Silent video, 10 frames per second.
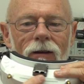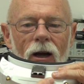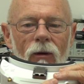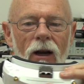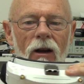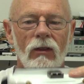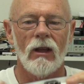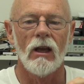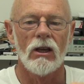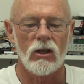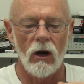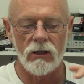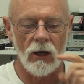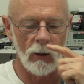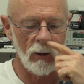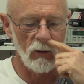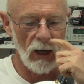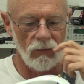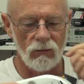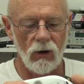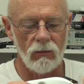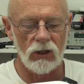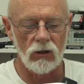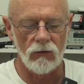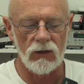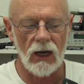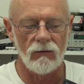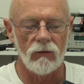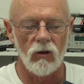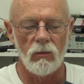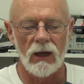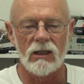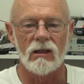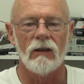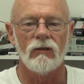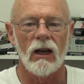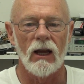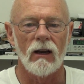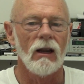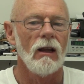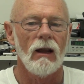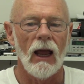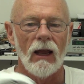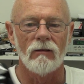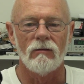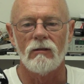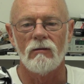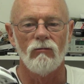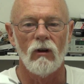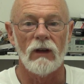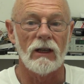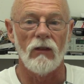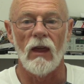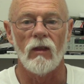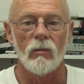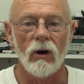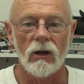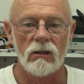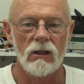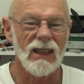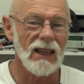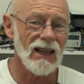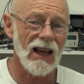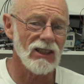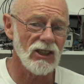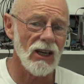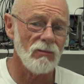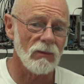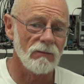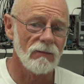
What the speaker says: And I think SkyZone probably should have saved a few pennies and left it out and reflected that in the price, because these aren't cheap.